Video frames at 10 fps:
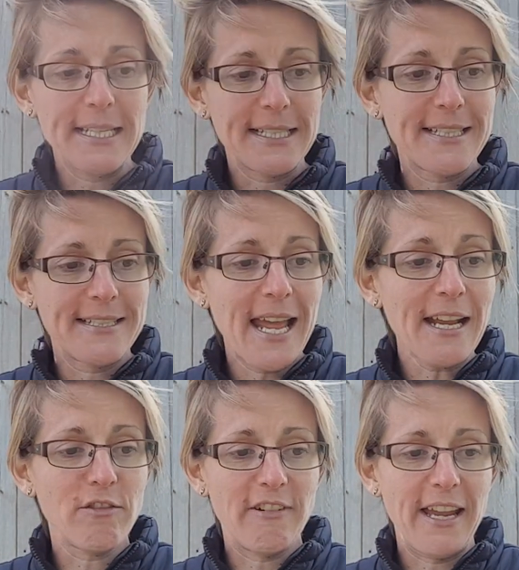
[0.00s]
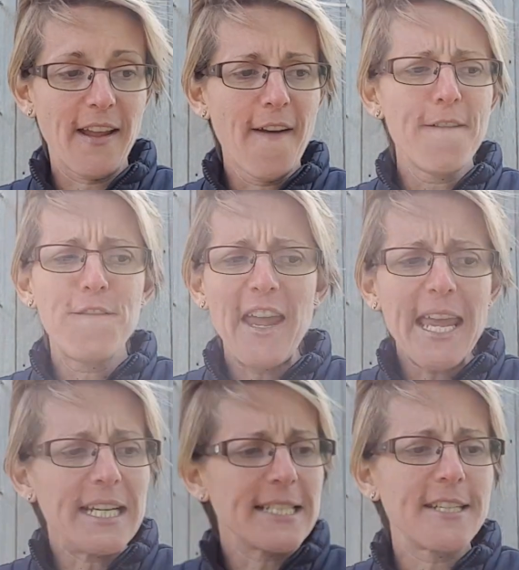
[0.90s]
and staggering,
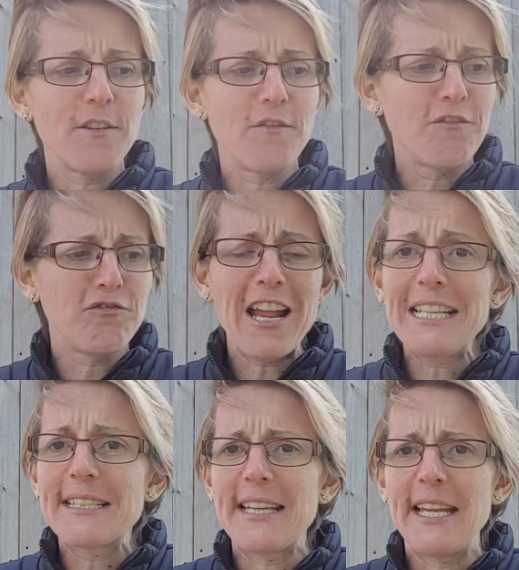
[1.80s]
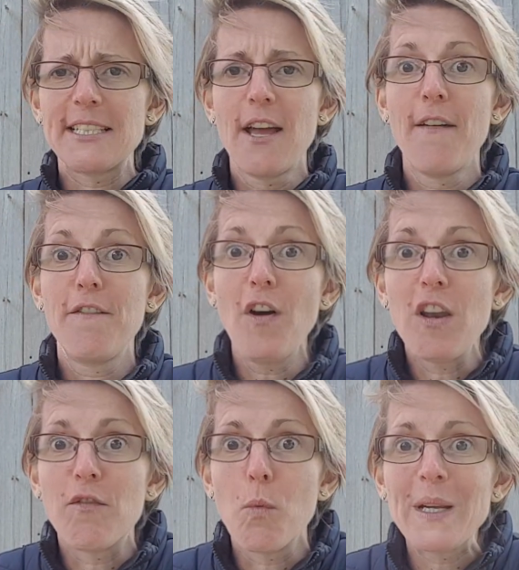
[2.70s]
fierce and frenzied,
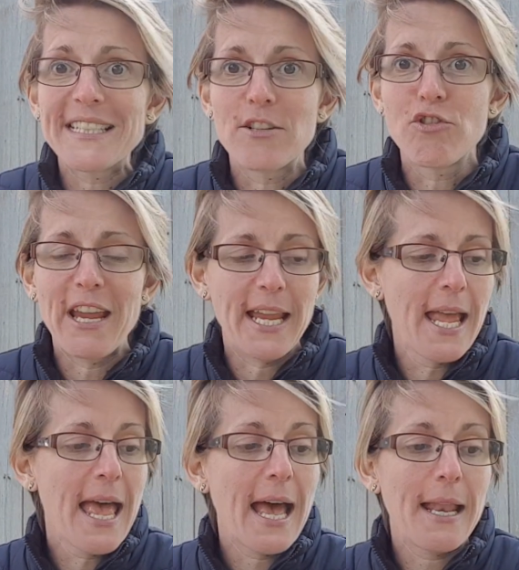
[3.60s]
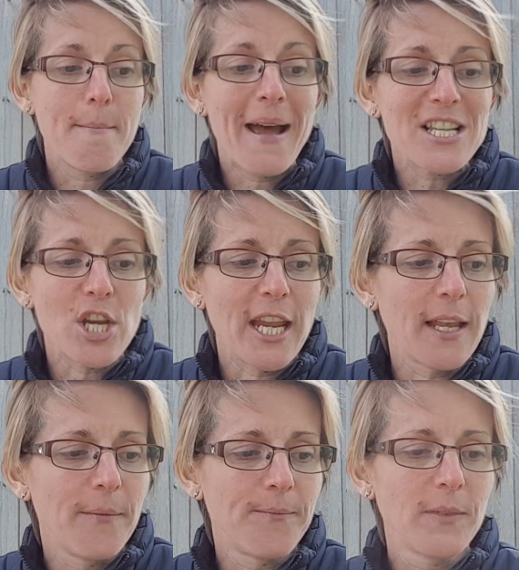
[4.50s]
full of wizardry and
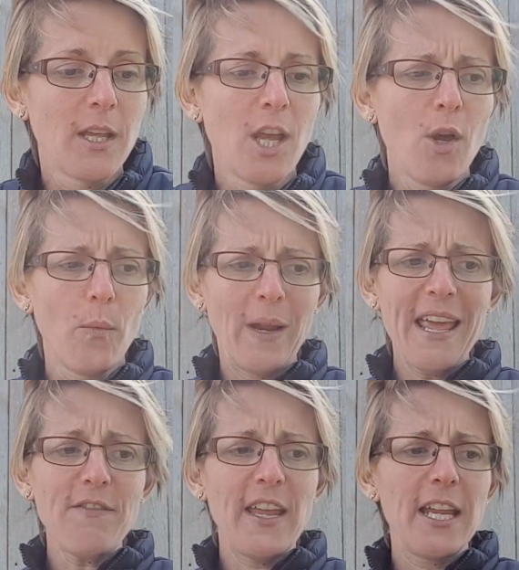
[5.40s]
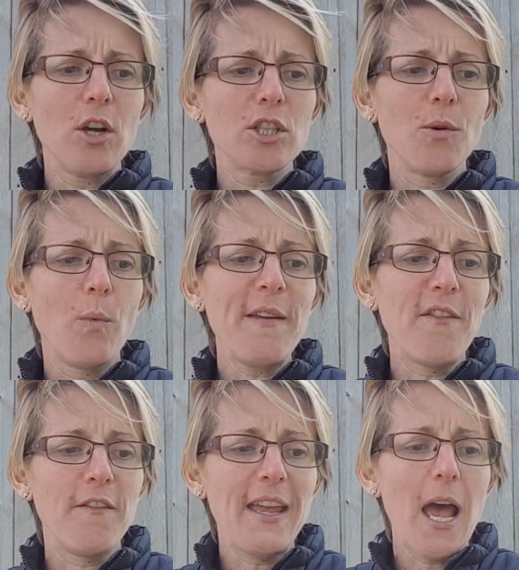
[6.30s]
magic. Whenever he got a whiff
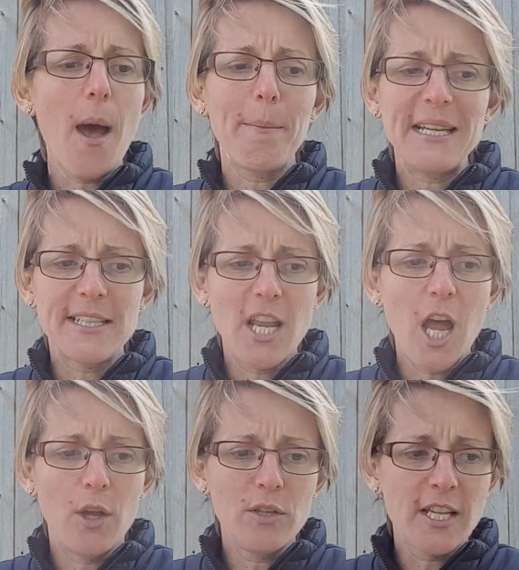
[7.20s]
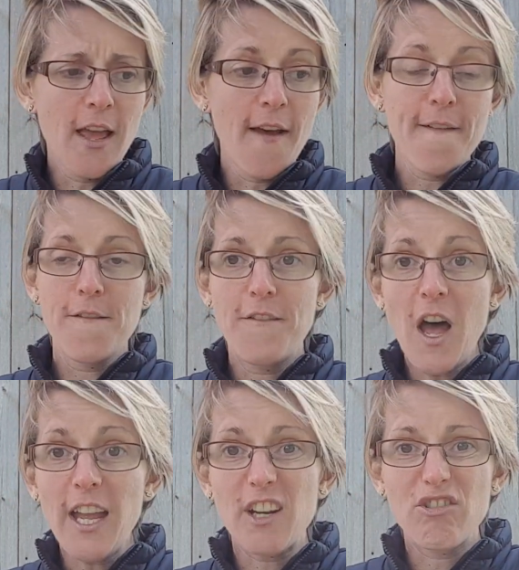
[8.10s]
of it up his nose,
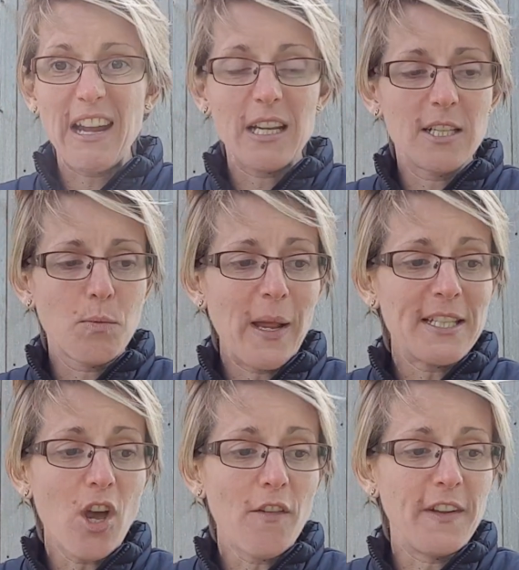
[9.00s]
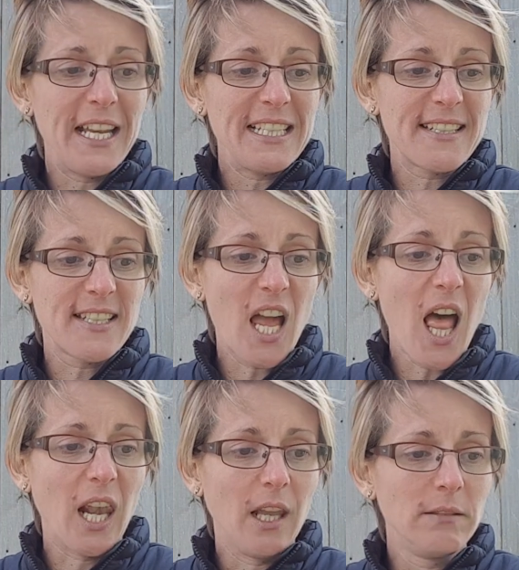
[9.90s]
firecrackers went off in his
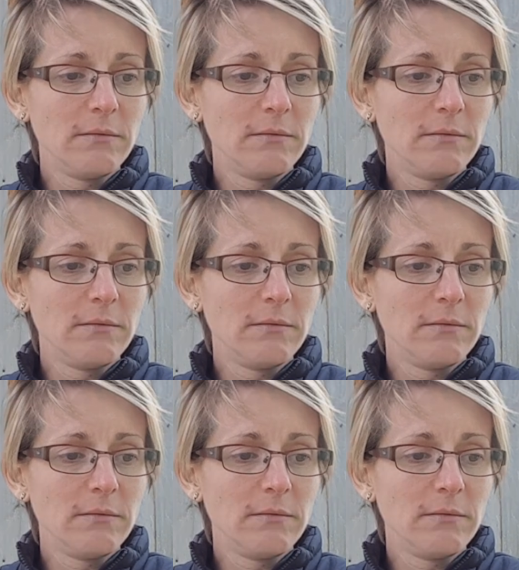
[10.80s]
skull,